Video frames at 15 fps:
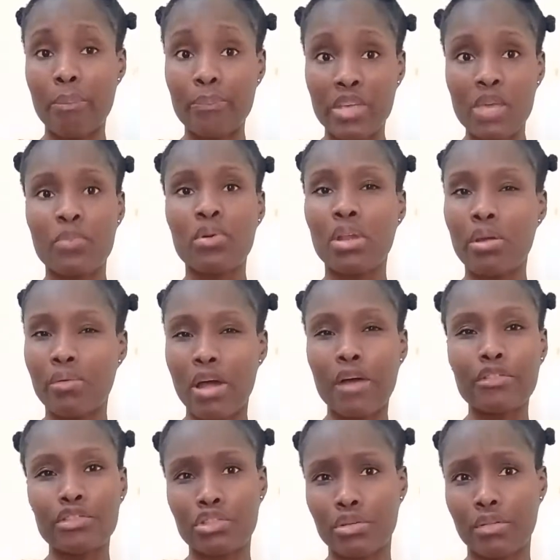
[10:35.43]
people
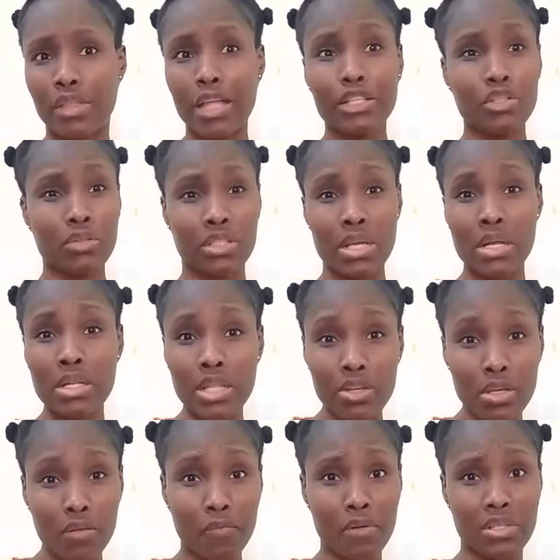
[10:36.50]
around you, that's you telling the
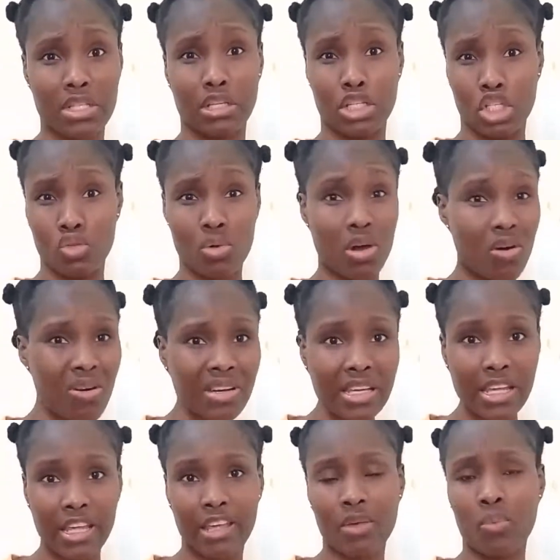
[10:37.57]
universe that you are
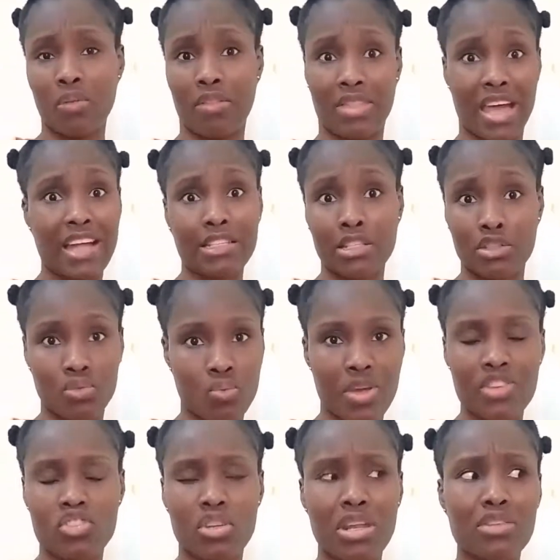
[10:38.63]
okay with that
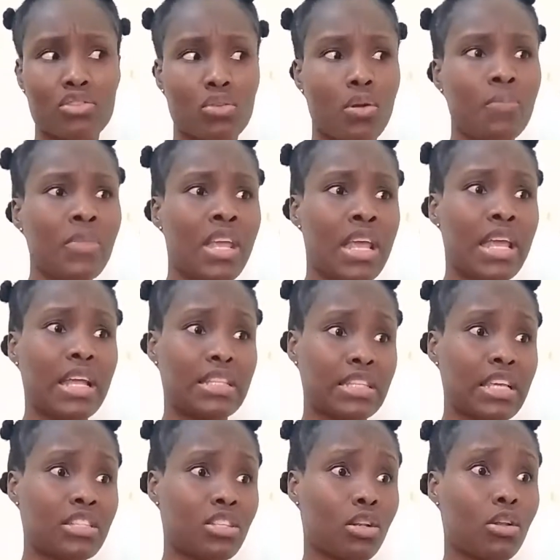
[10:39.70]
situation. And so it
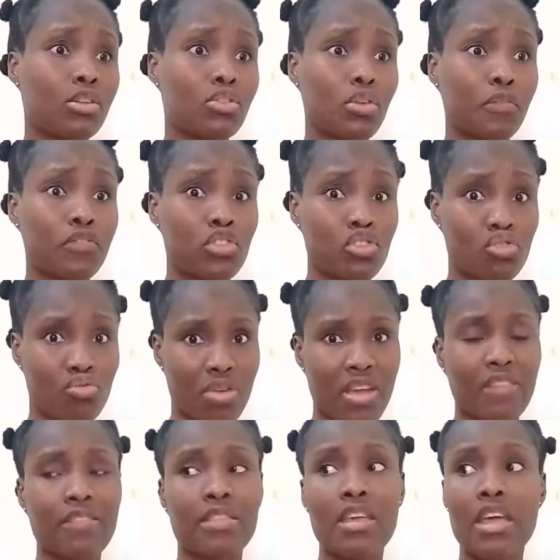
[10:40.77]
takes a lot of
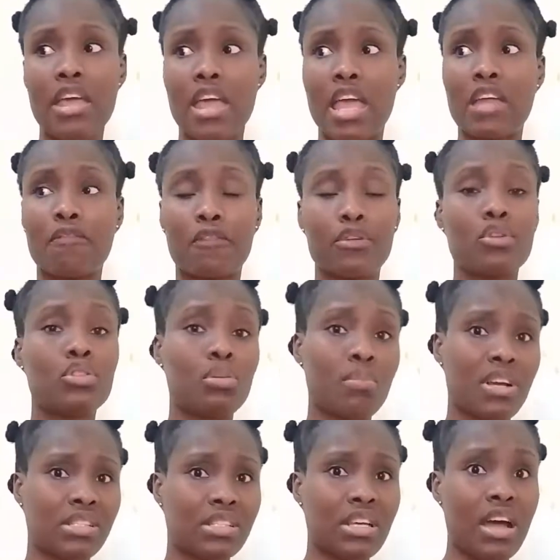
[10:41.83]
strength and for you to
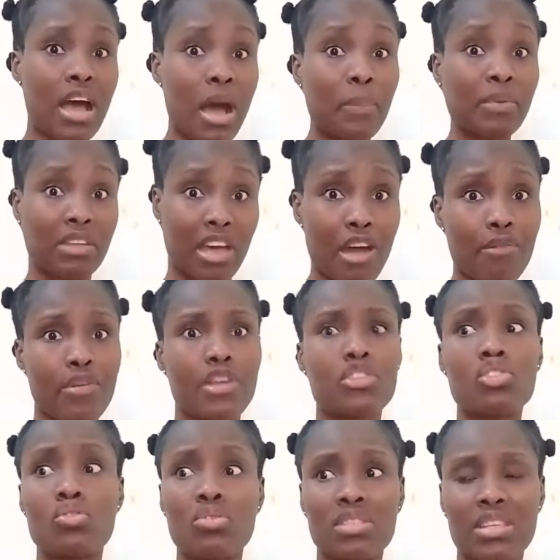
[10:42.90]
muster up
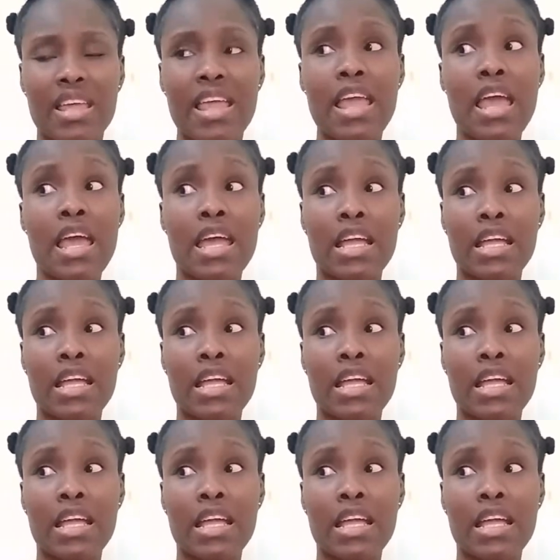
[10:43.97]
courage to say,